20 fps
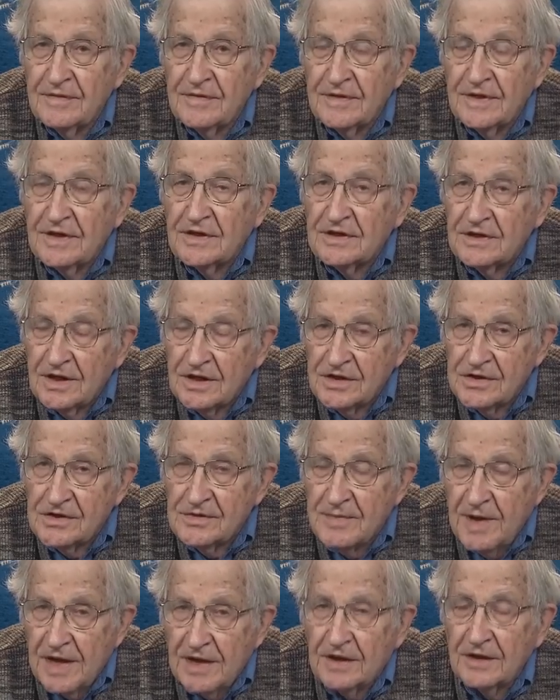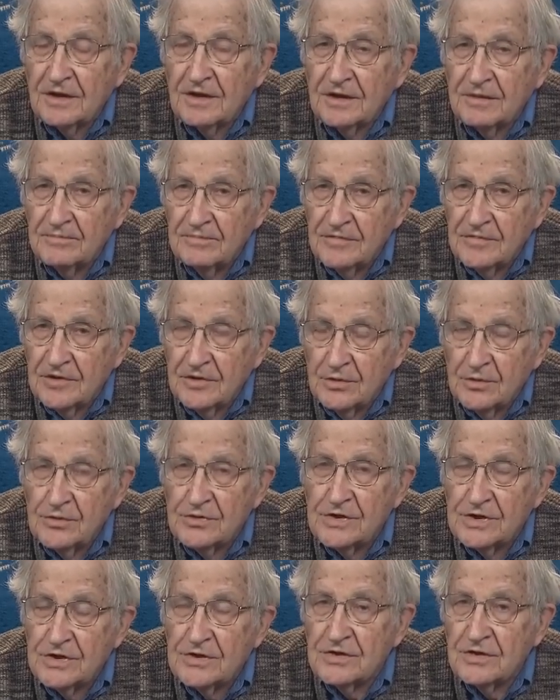It does matter who
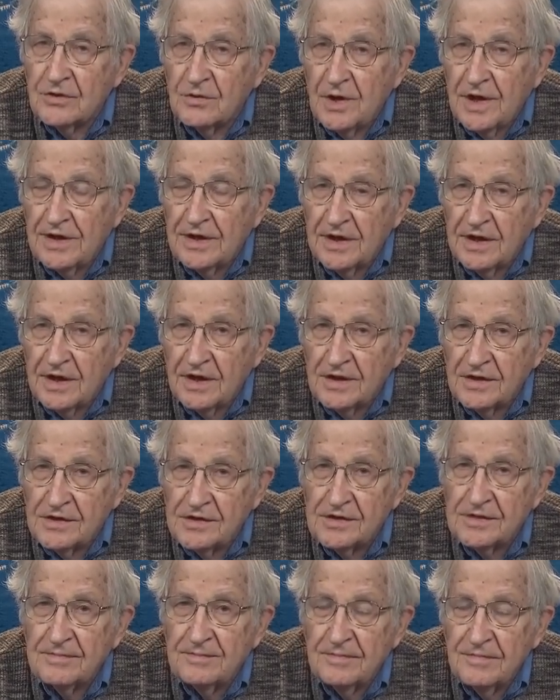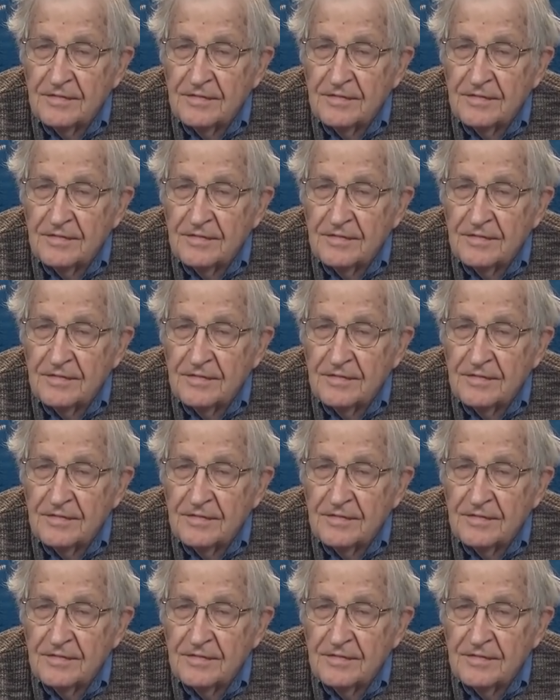sits in the White House,